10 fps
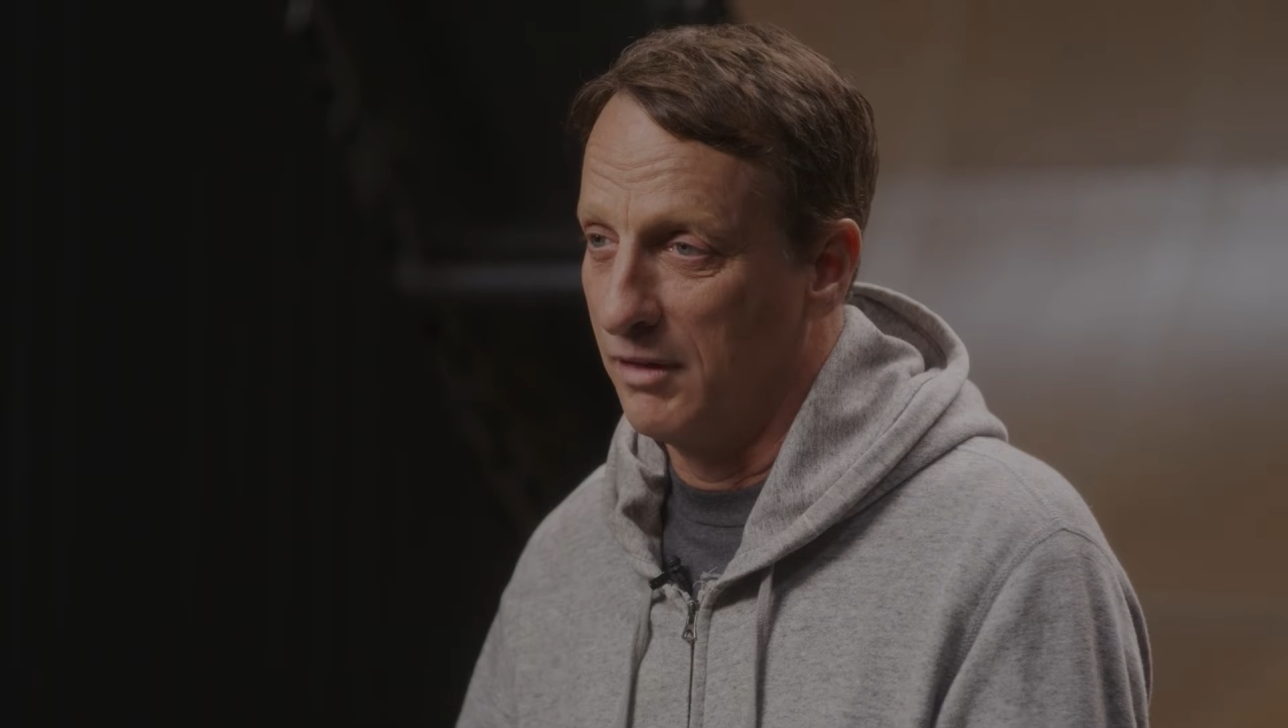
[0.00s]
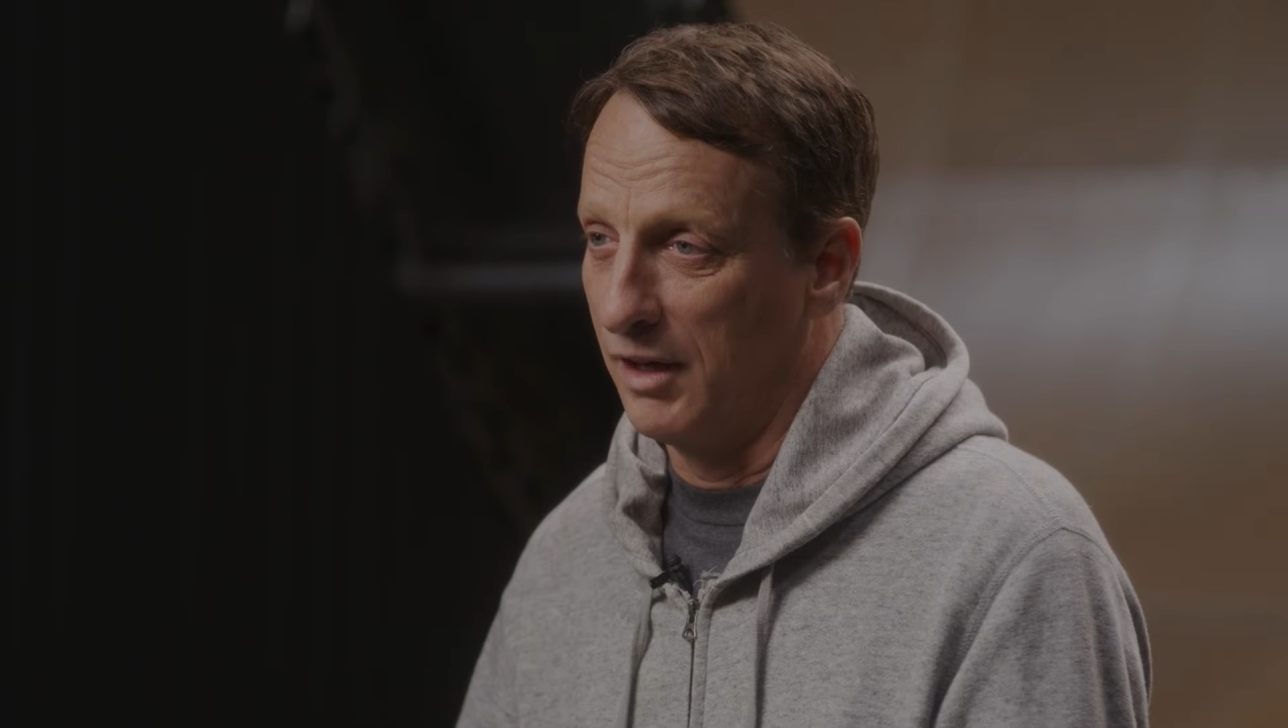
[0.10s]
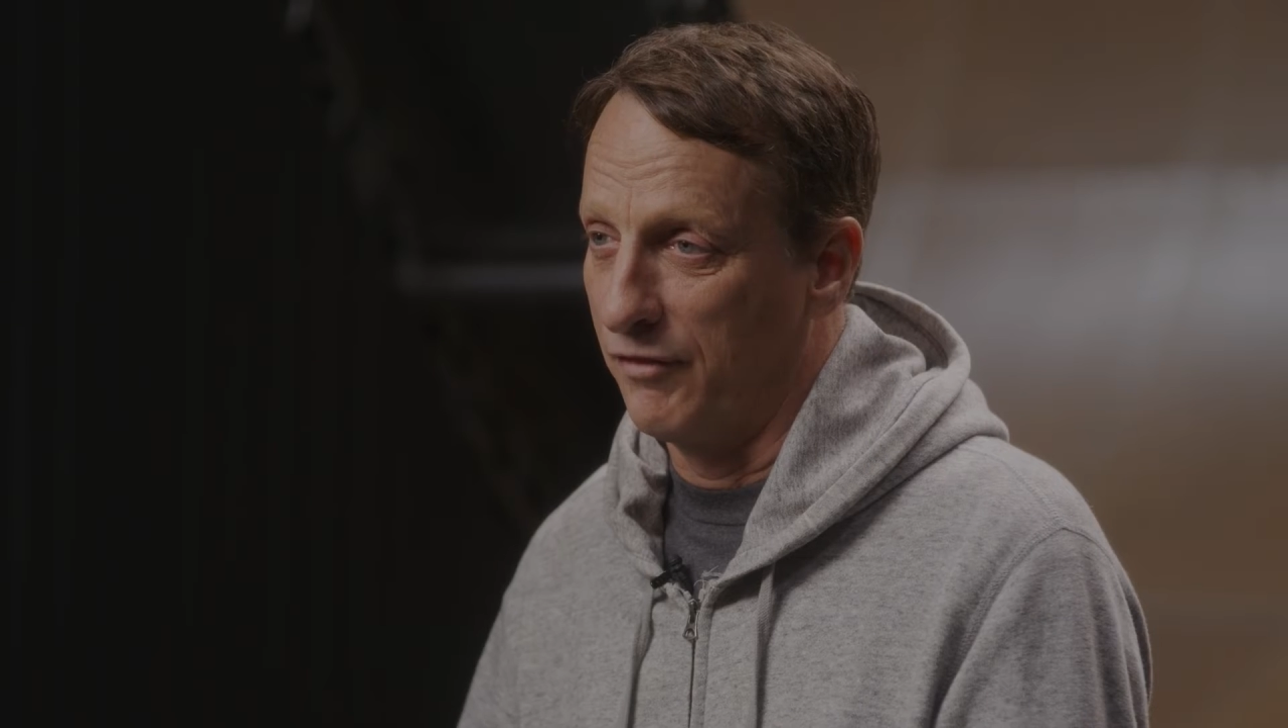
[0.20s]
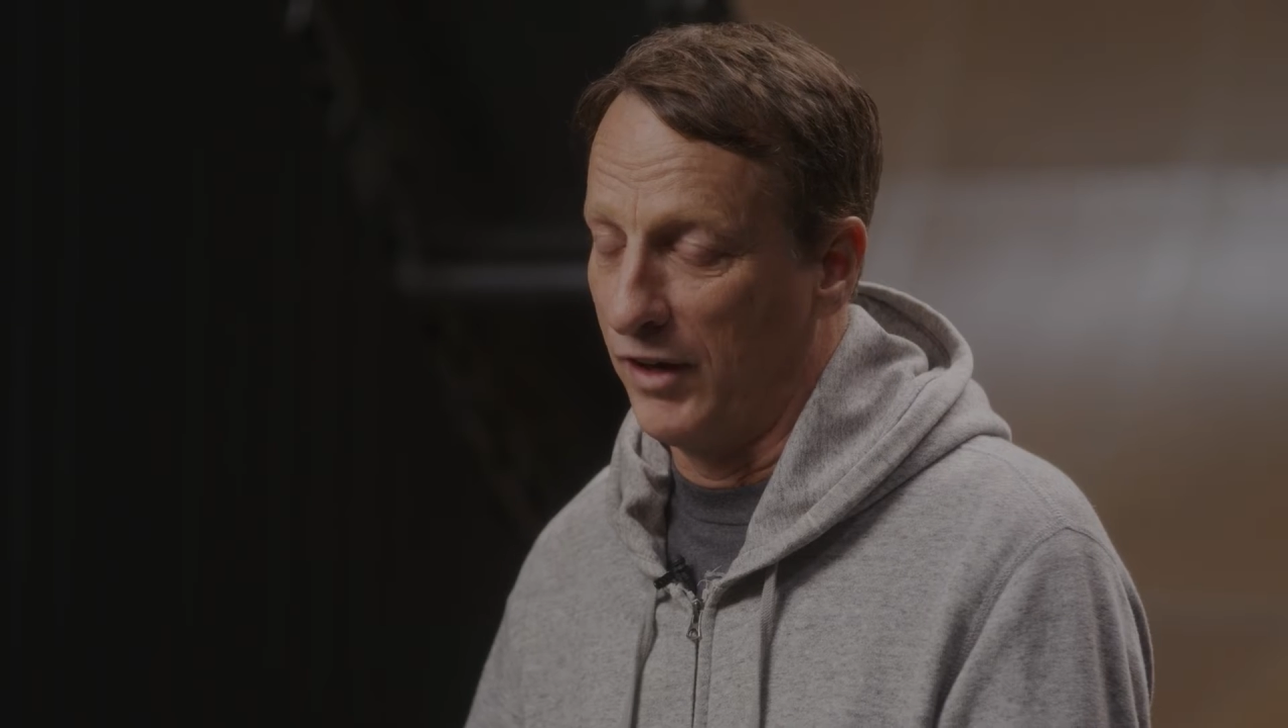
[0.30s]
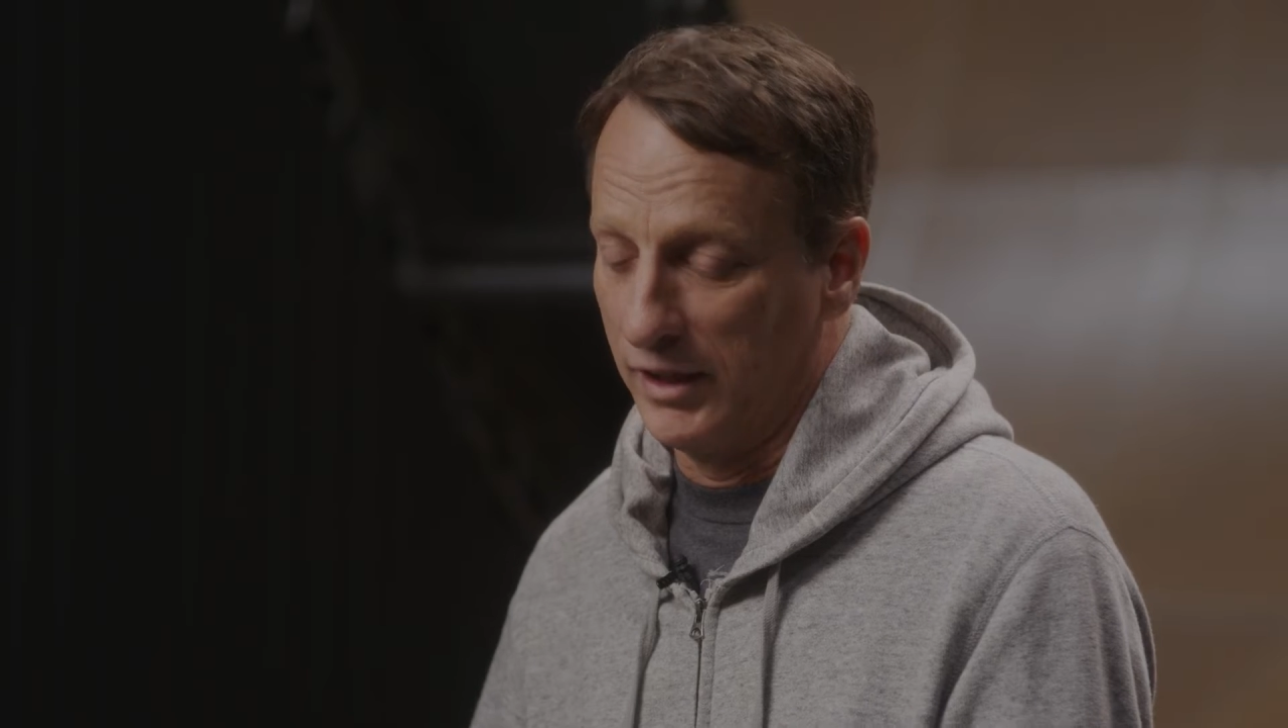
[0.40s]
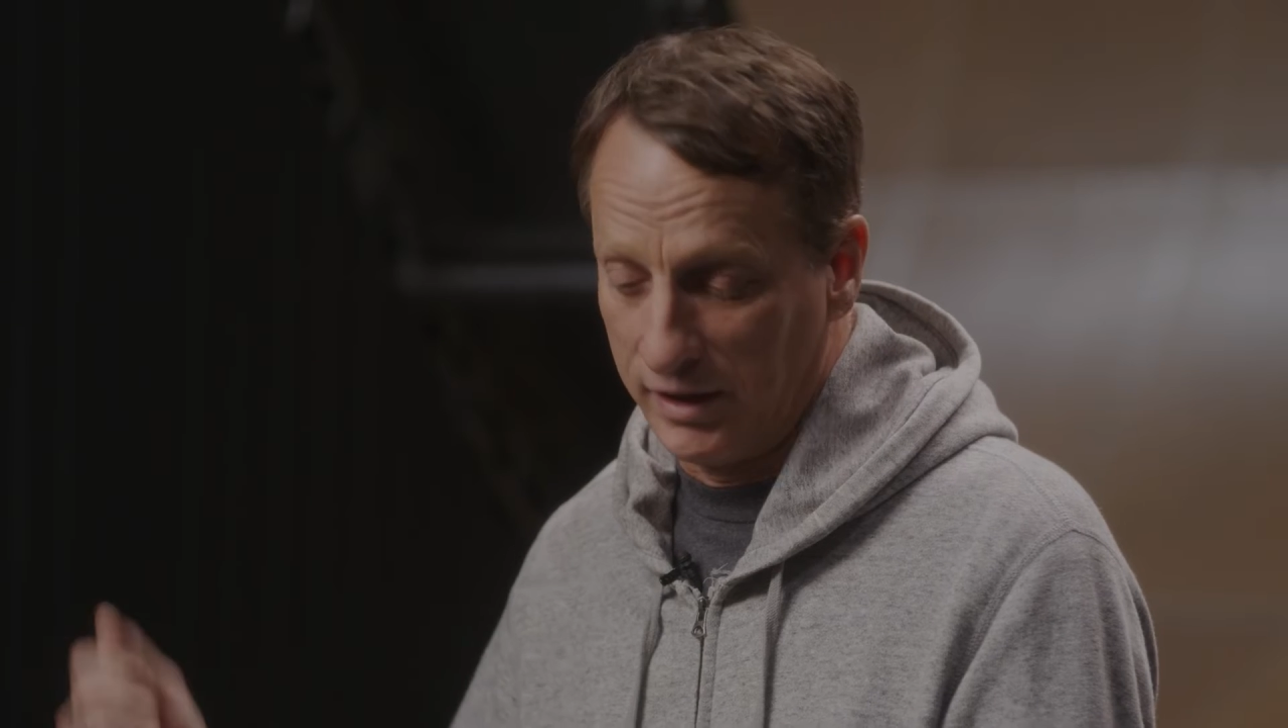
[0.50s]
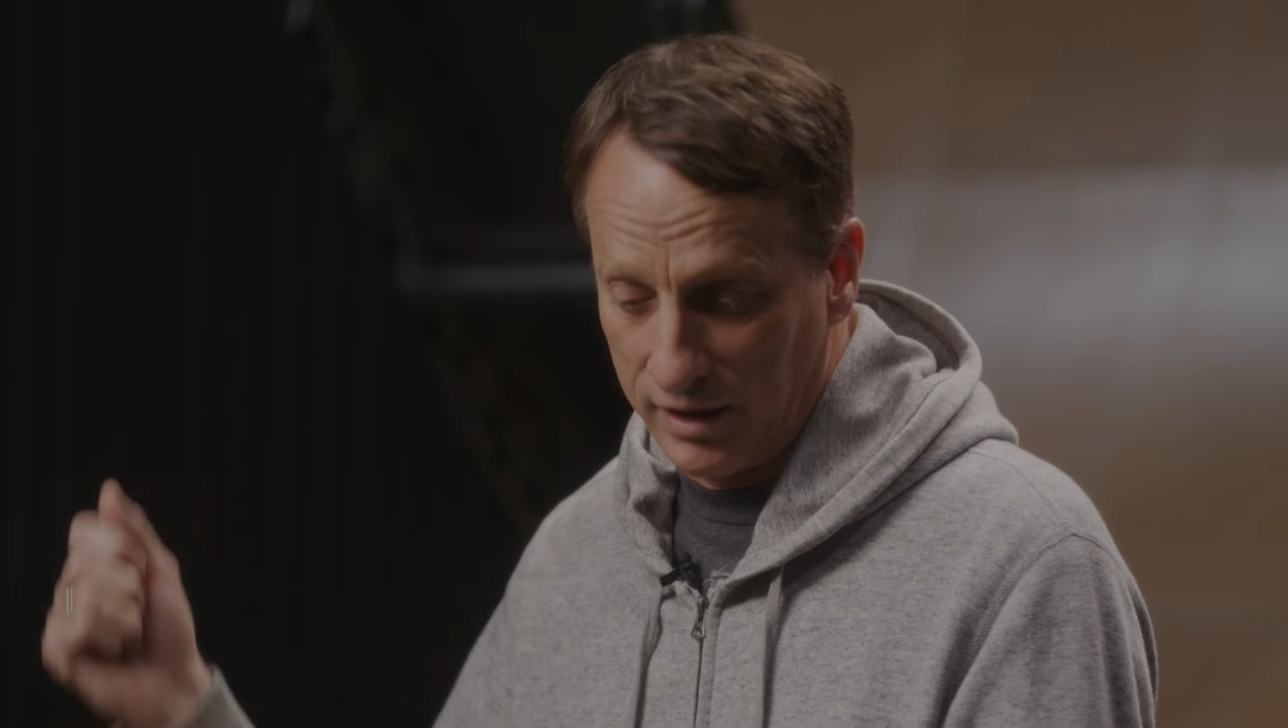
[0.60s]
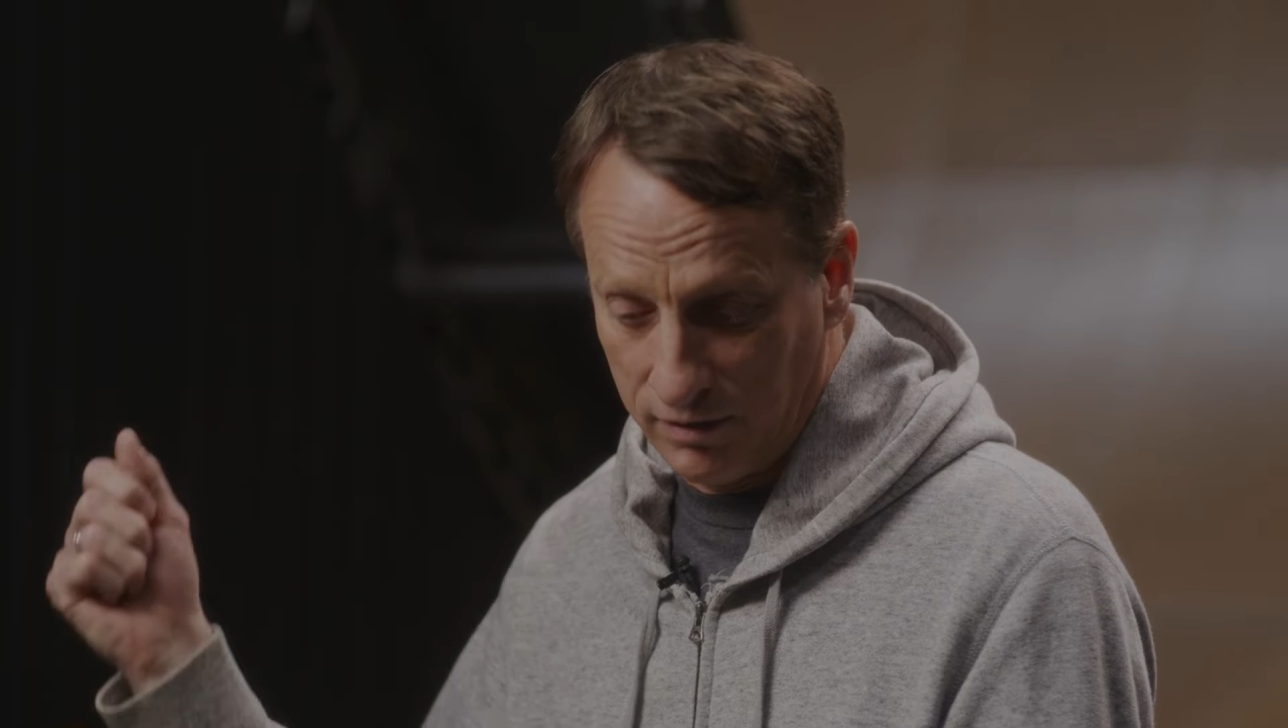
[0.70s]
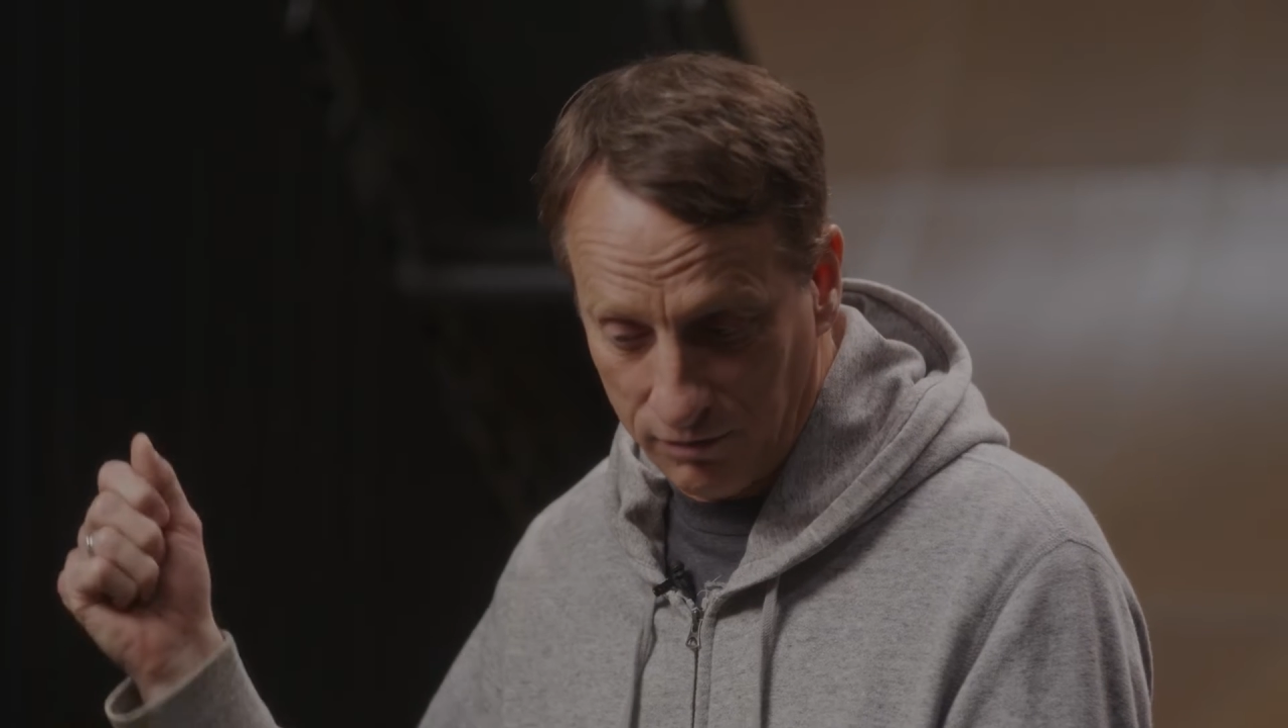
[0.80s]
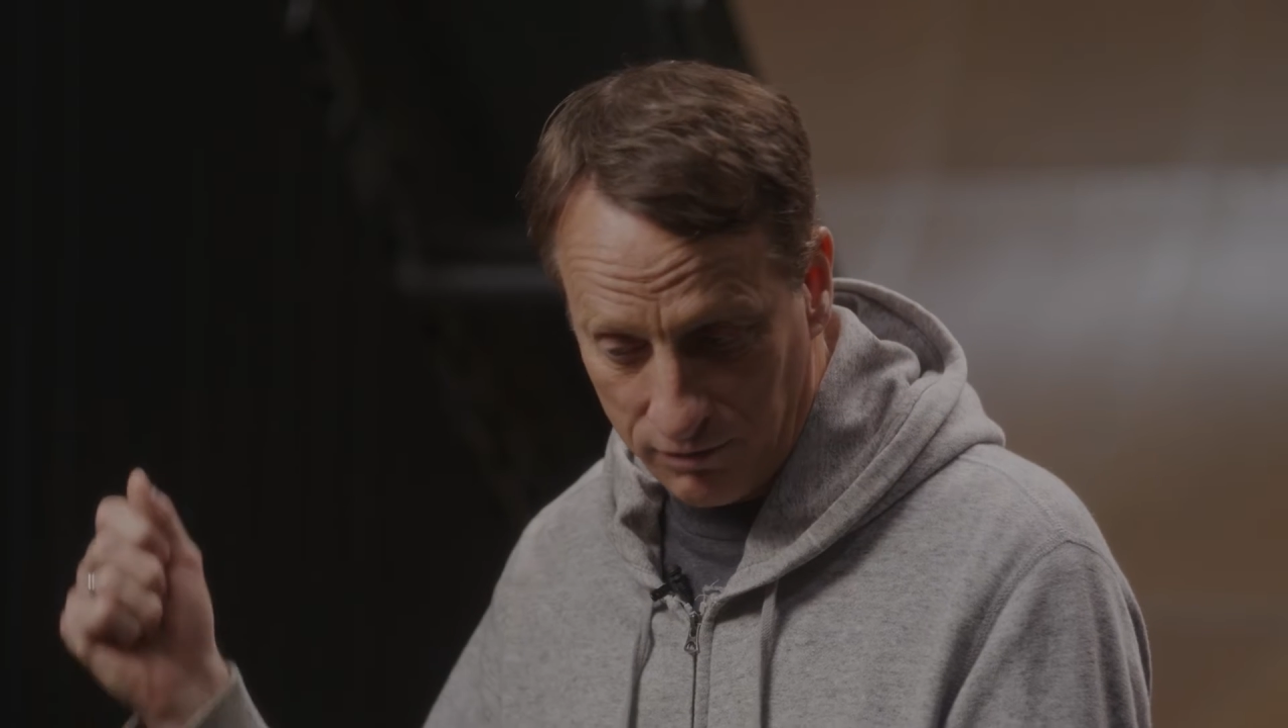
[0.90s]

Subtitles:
I finally